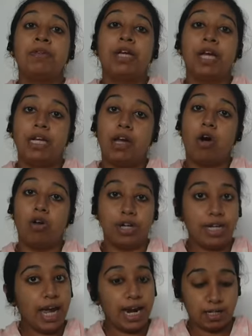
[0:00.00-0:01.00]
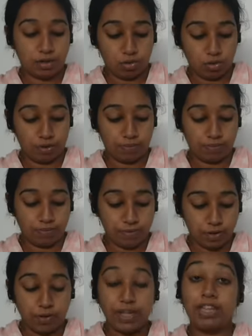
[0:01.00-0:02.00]
India already had scored.
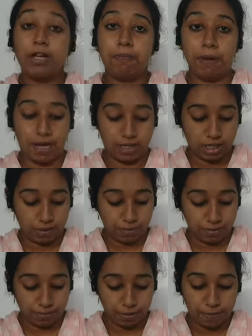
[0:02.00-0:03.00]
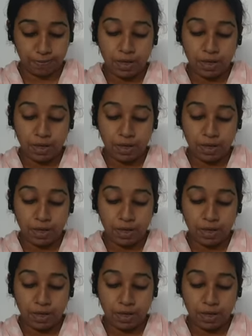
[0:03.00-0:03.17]
So in the past, remember.